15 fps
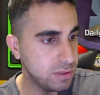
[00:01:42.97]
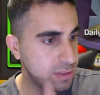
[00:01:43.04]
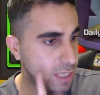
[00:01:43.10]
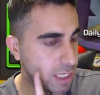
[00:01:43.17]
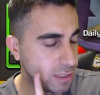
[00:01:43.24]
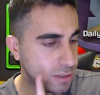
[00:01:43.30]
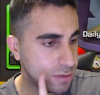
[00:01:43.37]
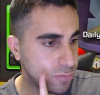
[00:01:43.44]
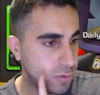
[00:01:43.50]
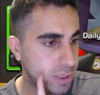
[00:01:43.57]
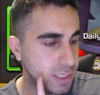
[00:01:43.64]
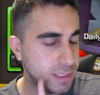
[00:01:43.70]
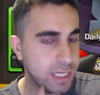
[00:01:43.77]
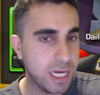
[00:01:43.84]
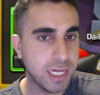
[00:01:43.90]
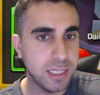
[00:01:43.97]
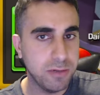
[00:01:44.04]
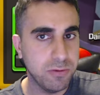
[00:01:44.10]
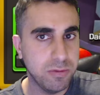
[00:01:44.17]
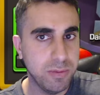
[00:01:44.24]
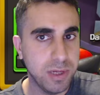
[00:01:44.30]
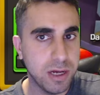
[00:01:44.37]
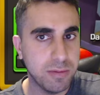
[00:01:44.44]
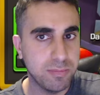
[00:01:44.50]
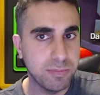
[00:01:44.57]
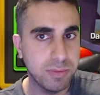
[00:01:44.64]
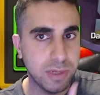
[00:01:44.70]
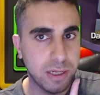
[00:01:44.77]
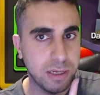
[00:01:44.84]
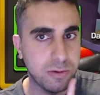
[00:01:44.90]
That's when exactly we'll be up
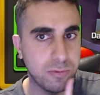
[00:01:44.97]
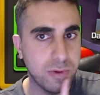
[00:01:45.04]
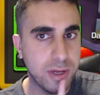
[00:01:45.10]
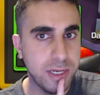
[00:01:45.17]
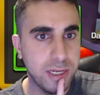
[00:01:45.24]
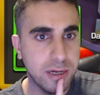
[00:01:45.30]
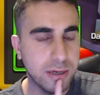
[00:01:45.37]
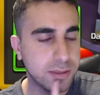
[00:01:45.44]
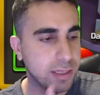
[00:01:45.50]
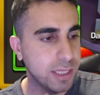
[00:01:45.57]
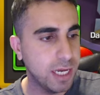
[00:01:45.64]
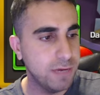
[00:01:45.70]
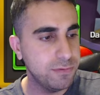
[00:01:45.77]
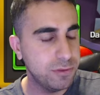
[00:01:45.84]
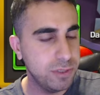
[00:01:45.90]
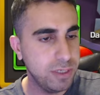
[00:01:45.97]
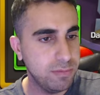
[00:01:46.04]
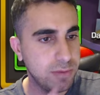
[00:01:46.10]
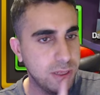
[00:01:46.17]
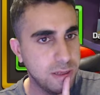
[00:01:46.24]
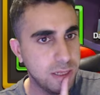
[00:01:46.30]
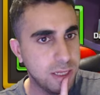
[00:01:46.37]
and running on the live stream,